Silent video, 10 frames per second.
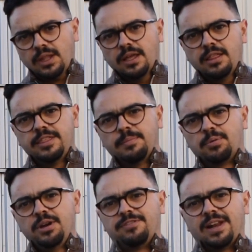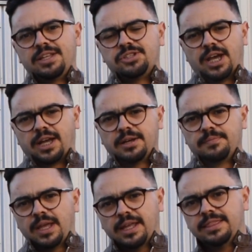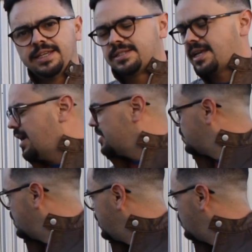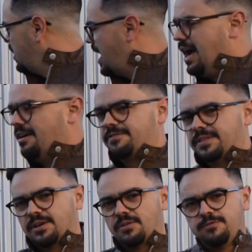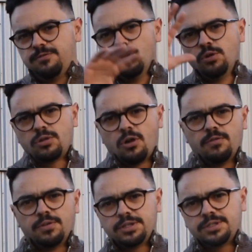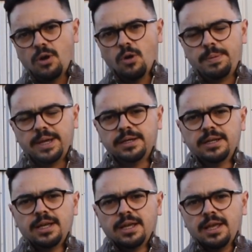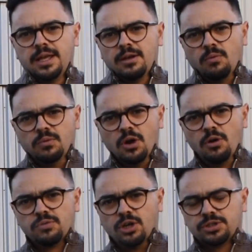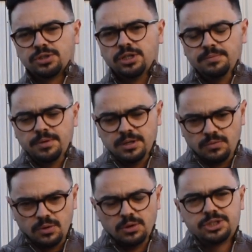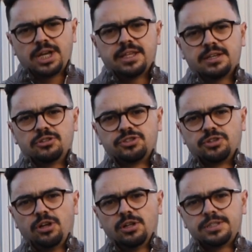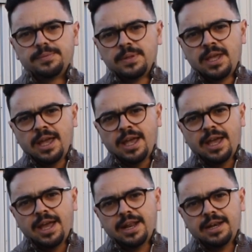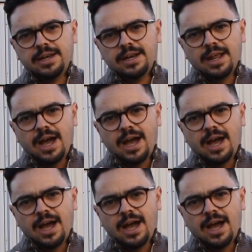the pre-flight check. In this case, we will have the full covers open, no rotor. We will check the controls, and